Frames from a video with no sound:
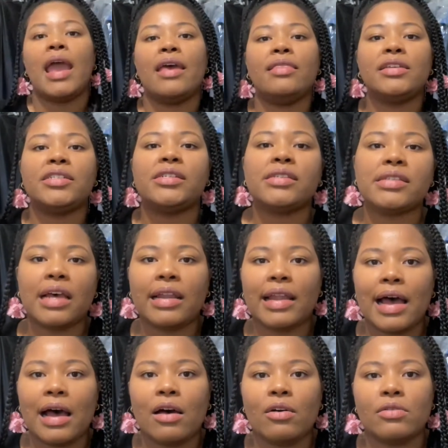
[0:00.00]
And this just
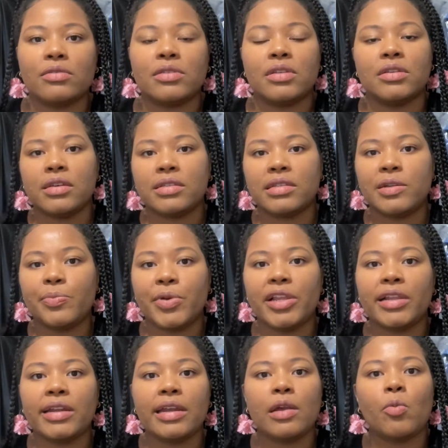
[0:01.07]
allows
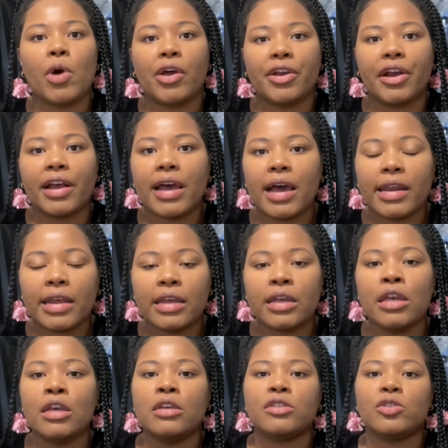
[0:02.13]
stability while you're
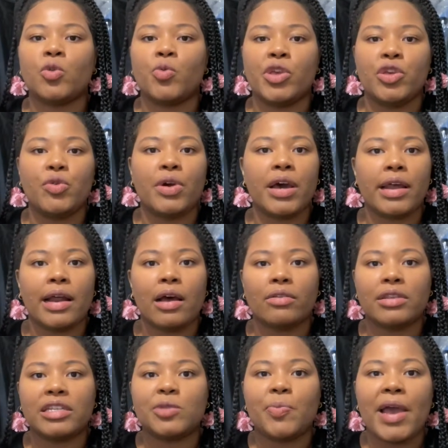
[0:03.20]
cutting. So when you cut out
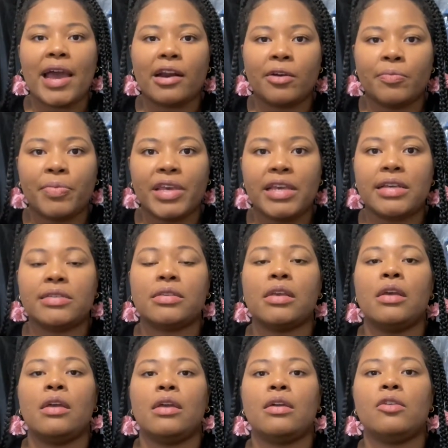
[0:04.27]
this pattern piece,
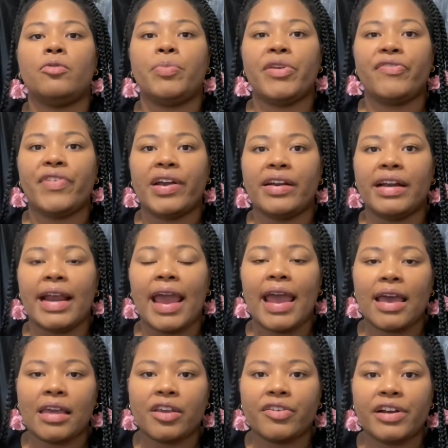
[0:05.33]
it'll be very
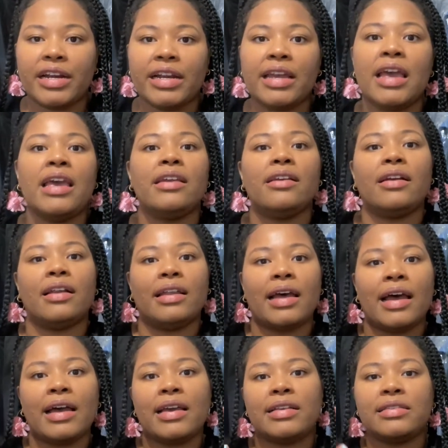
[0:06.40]
accurate. Your
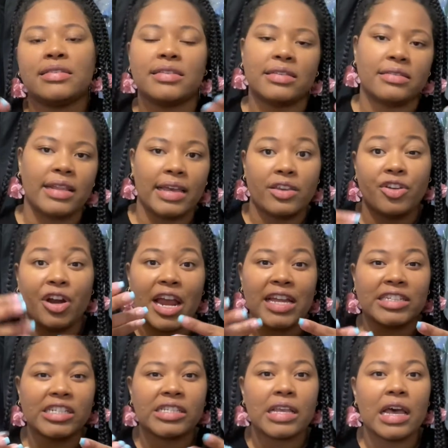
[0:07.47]
lines, like your
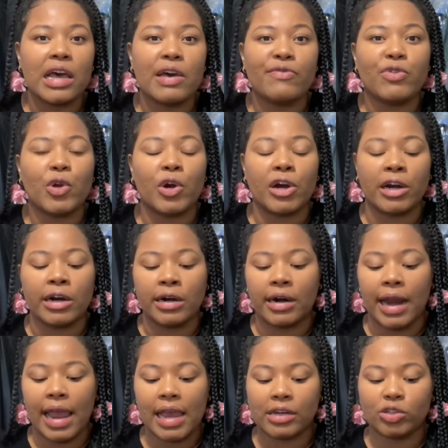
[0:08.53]
edges of
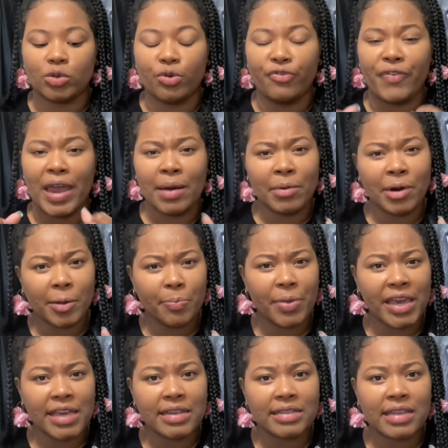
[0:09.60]
your actual fabric
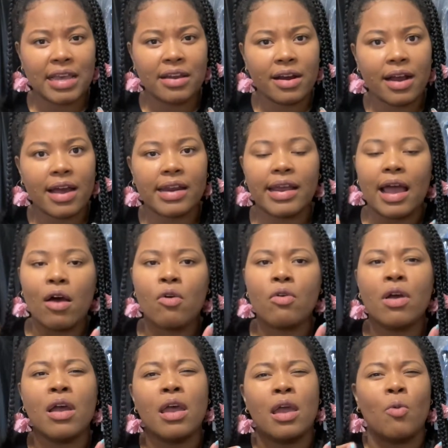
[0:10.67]
piece that you're cutting out,
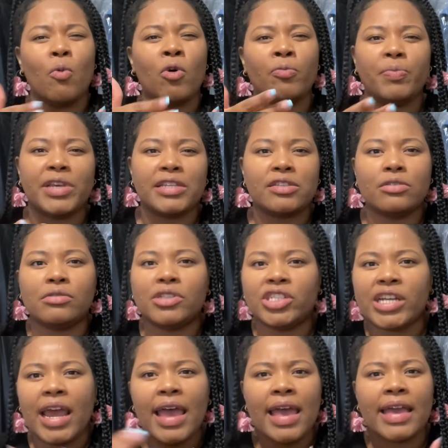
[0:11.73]
won't be so
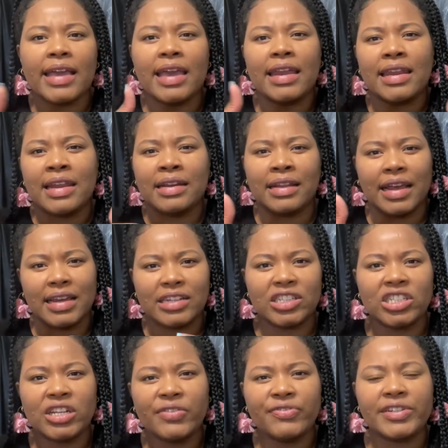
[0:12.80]
jagged and like
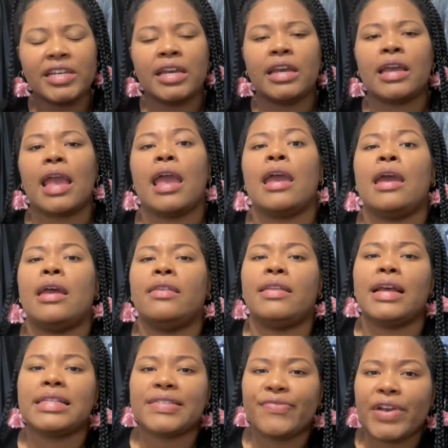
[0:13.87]
shifting. And
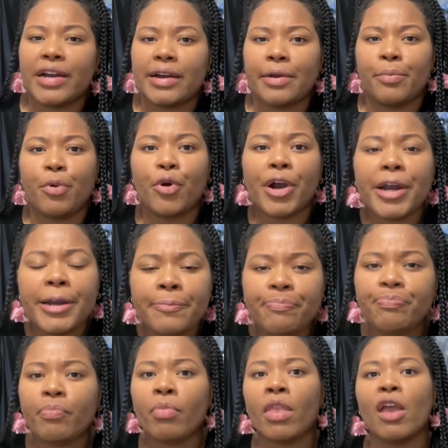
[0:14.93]
that's very important
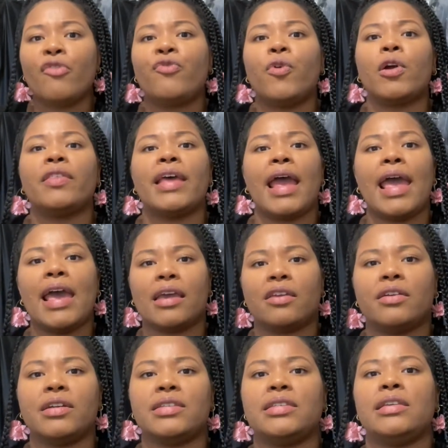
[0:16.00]
for the
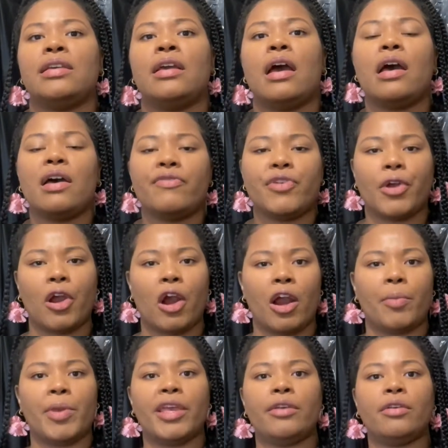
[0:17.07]
accuracy of your
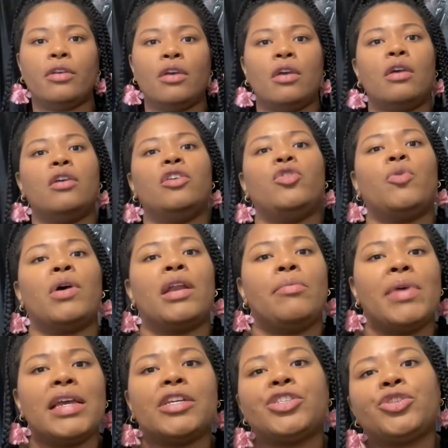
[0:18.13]
garment. You want to
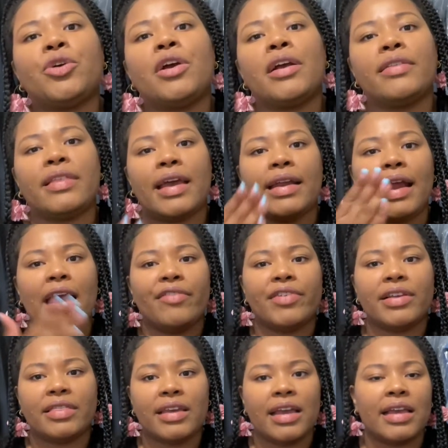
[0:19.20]
make sure that
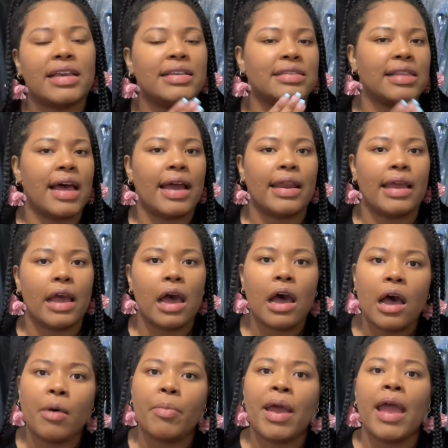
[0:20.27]
everything is lining
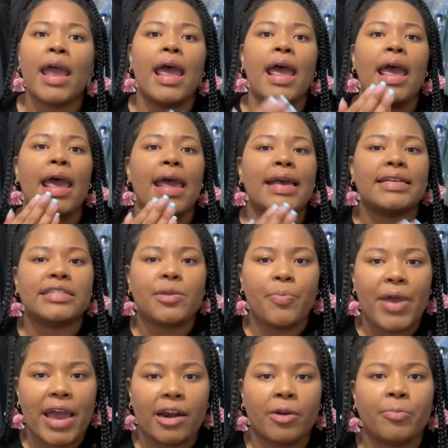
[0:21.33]
up as the
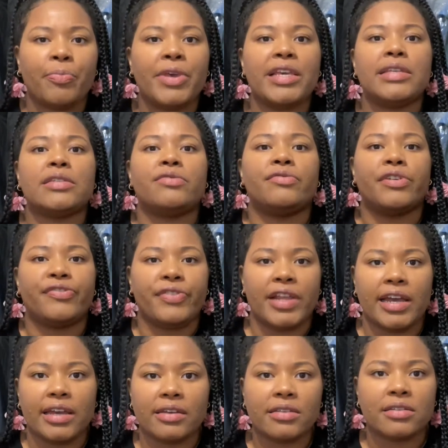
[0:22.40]
pattern piece
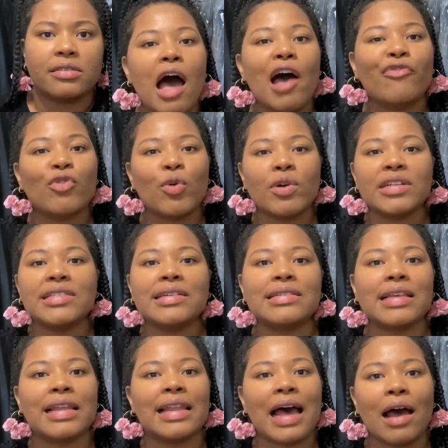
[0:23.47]
reflects. Of course,
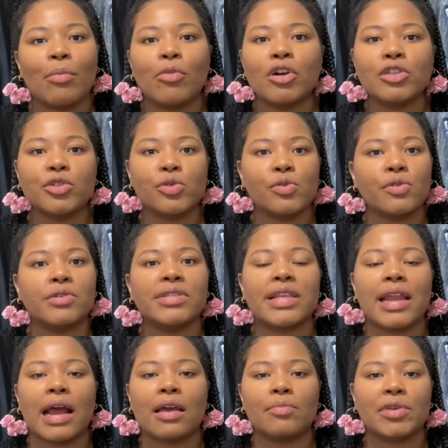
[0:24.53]
there's a lot more tools
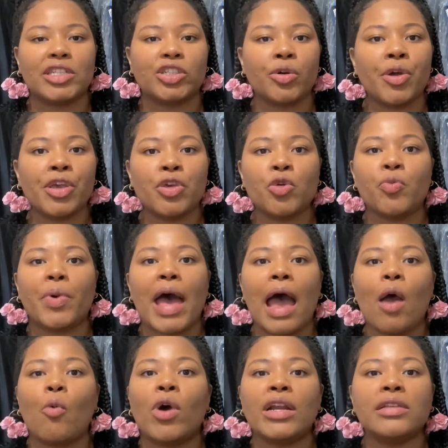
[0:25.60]
that I could be showing you, but
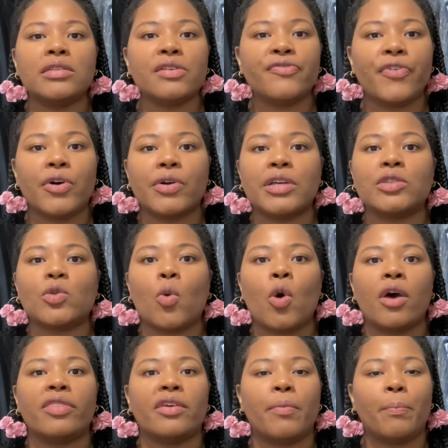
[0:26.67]
I wanted to focus
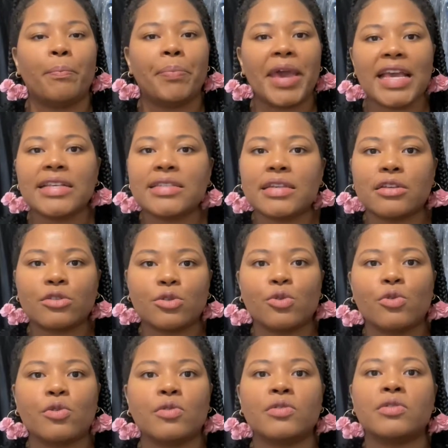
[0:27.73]
on the basic
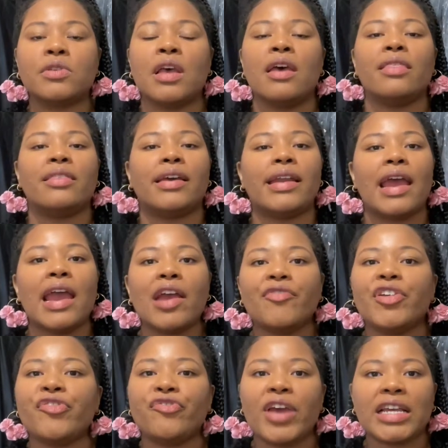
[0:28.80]
tools that
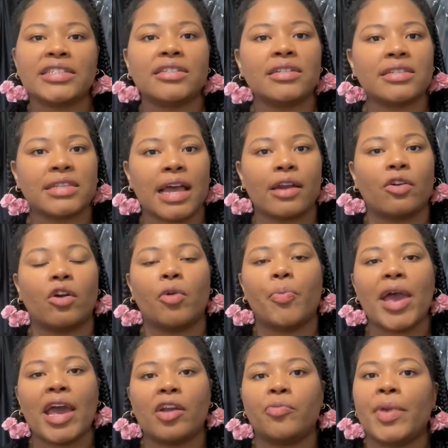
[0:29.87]
every fashion designer or
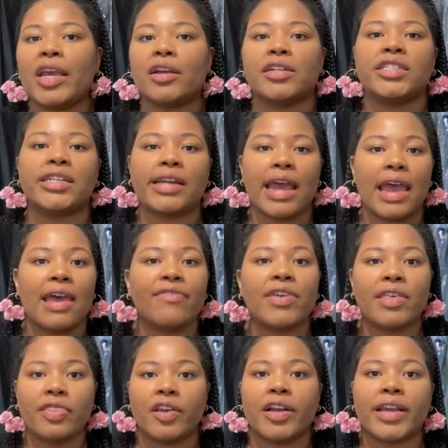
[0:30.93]
pattern maker should have
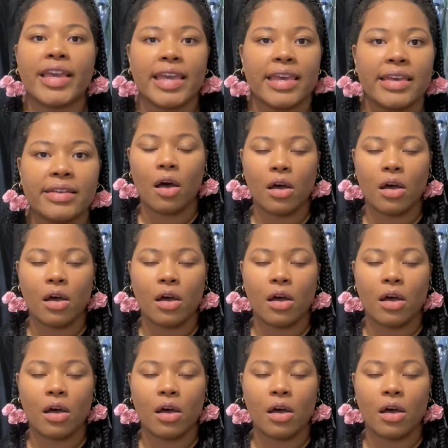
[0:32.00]
in their kit.